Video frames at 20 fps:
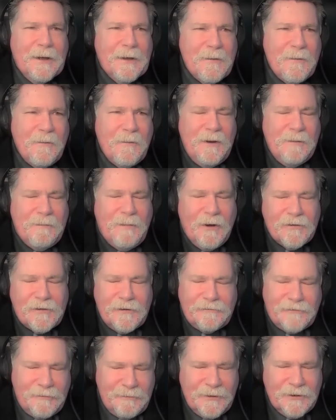We both
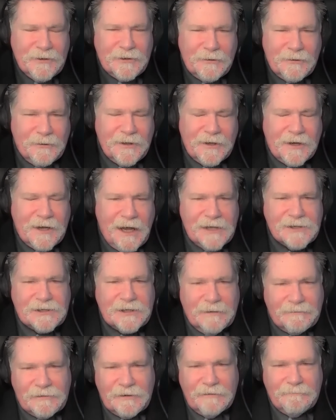are familiar with the
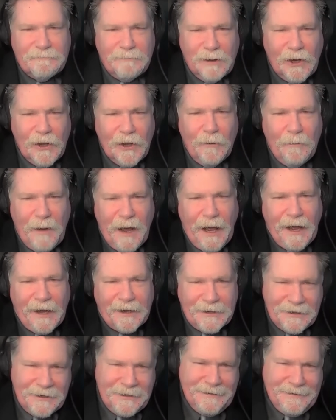concept of blowback.